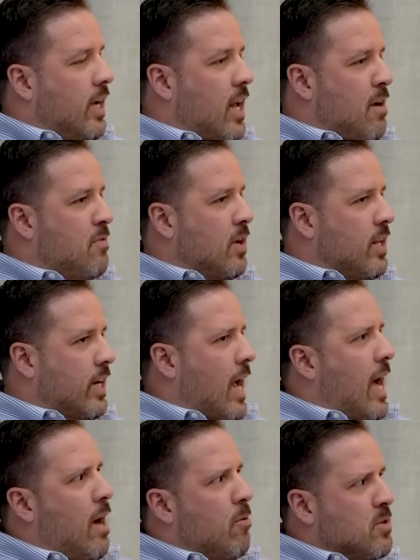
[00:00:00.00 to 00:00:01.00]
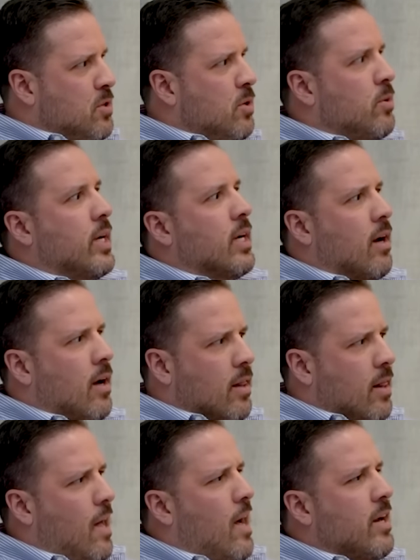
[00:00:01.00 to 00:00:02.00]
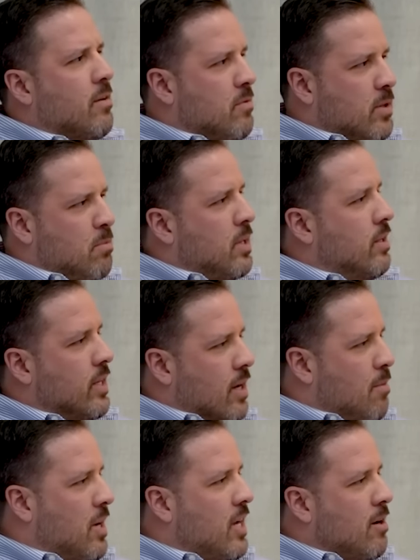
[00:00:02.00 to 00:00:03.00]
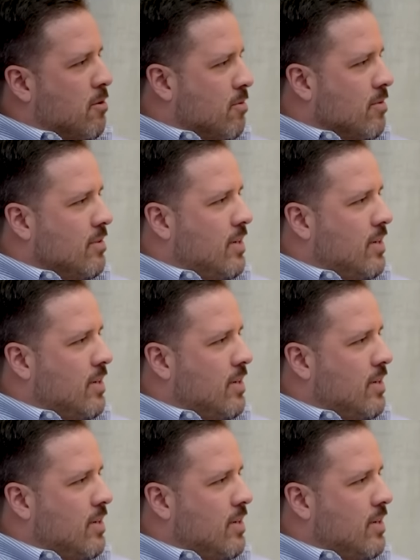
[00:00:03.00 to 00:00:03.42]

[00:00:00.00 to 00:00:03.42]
And I felt like I was doing a lot of the billing on my own.